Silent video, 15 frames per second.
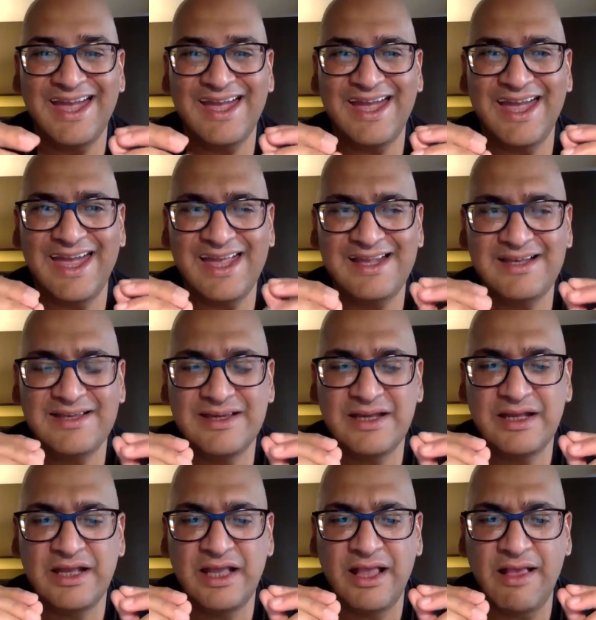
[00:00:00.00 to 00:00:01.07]
And
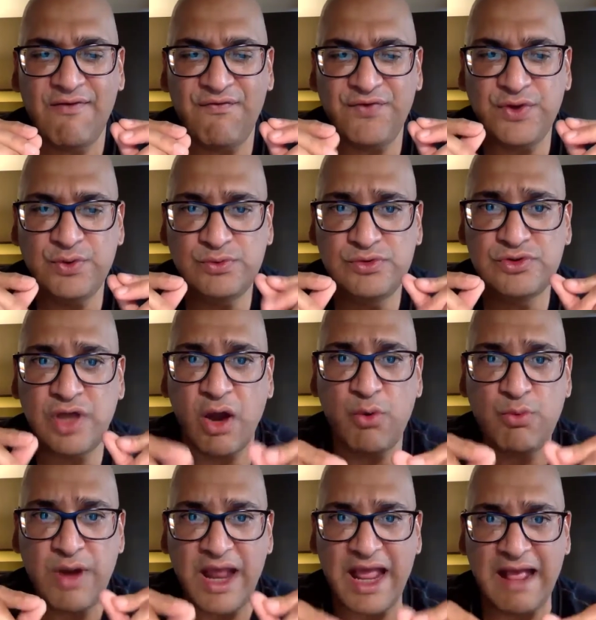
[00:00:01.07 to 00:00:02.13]
if you
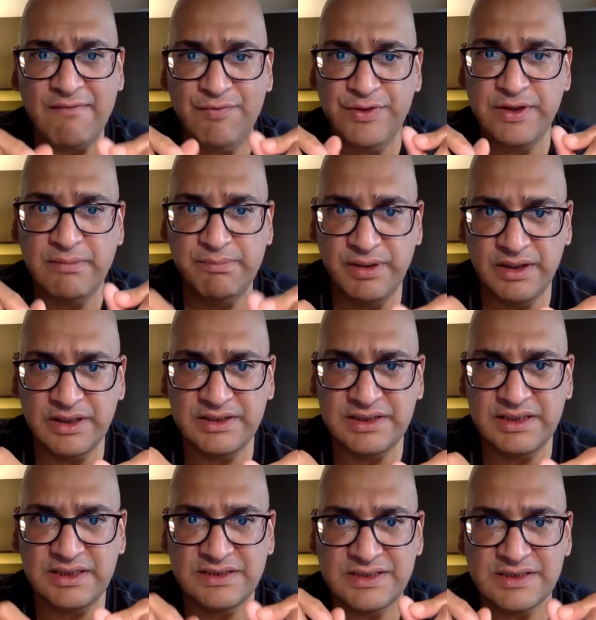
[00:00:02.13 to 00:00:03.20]
don't have the
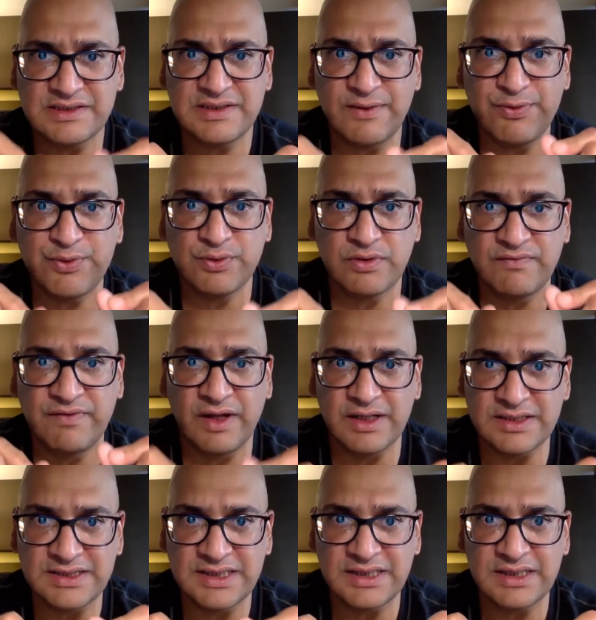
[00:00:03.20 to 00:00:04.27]
ability to sit through the
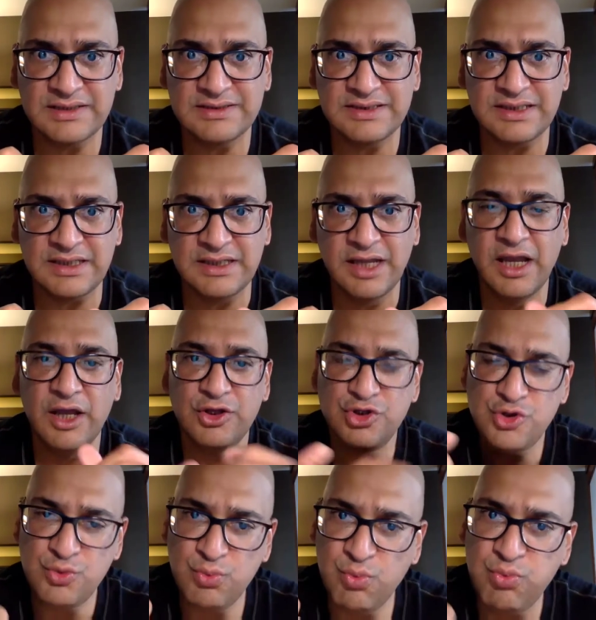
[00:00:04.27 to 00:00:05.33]
volatility,
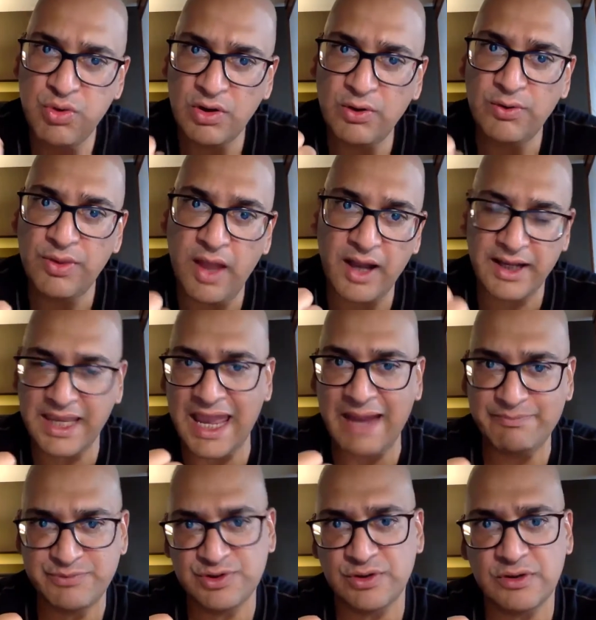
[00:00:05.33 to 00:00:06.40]
you will not
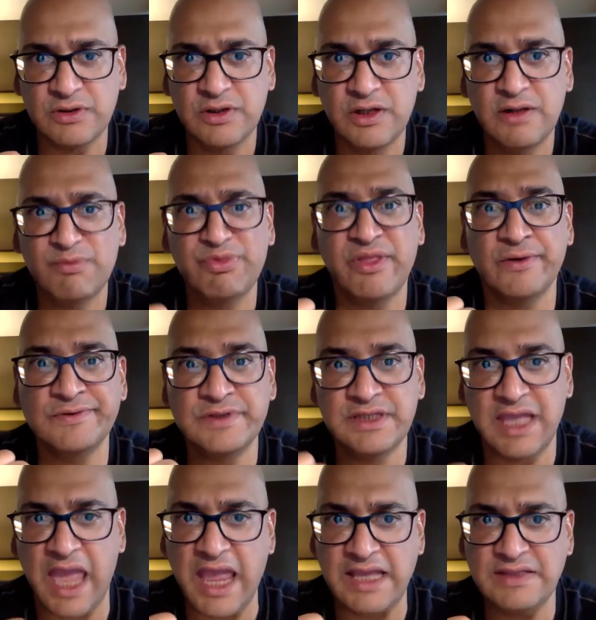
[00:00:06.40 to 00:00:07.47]
capture those
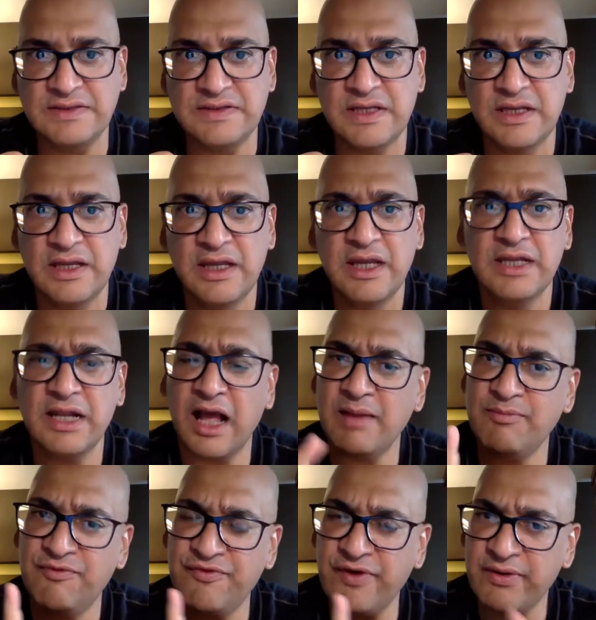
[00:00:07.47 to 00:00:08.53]
gains. Now, I'm
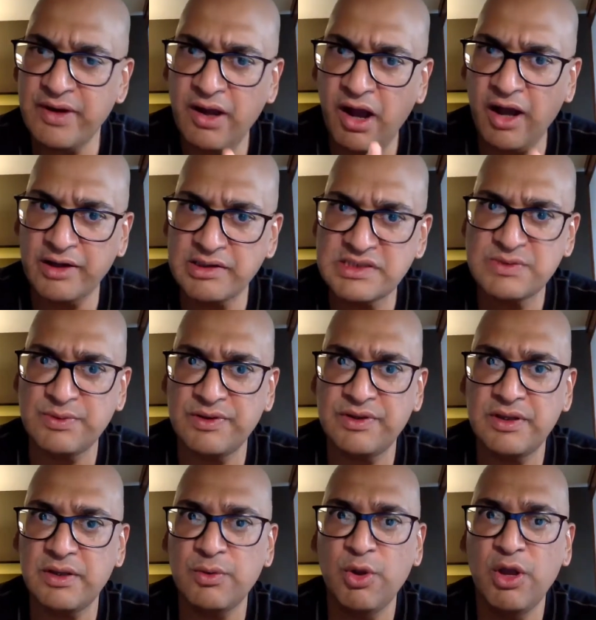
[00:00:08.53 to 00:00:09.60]
very honest with you.